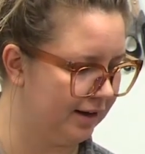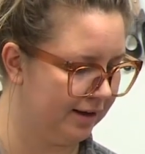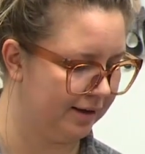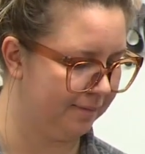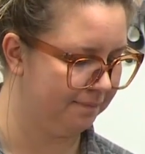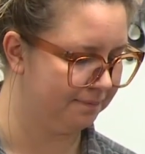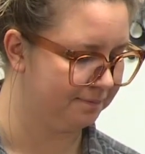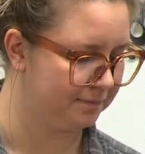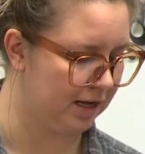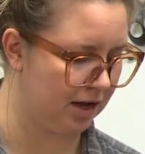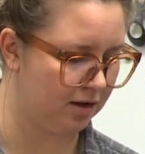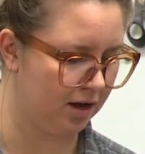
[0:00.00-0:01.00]
And,
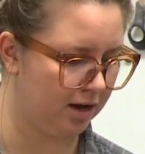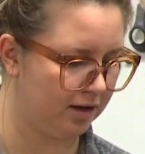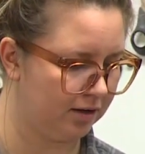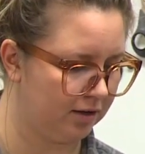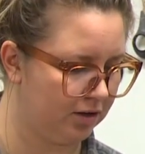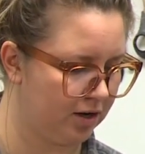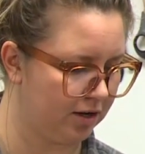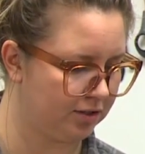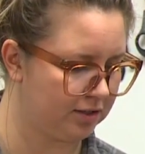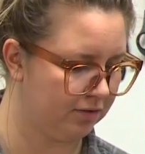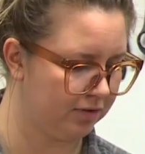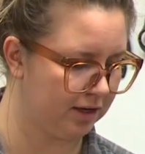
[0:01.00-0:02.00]
you got
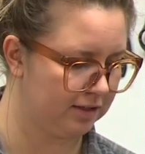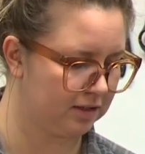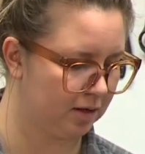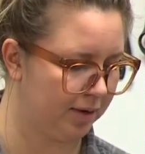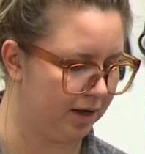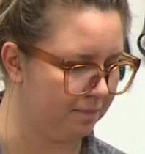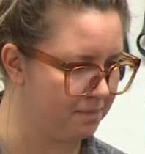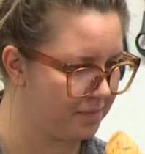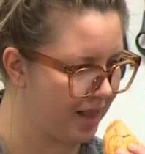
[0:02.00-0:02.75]
yourself a nice little bite.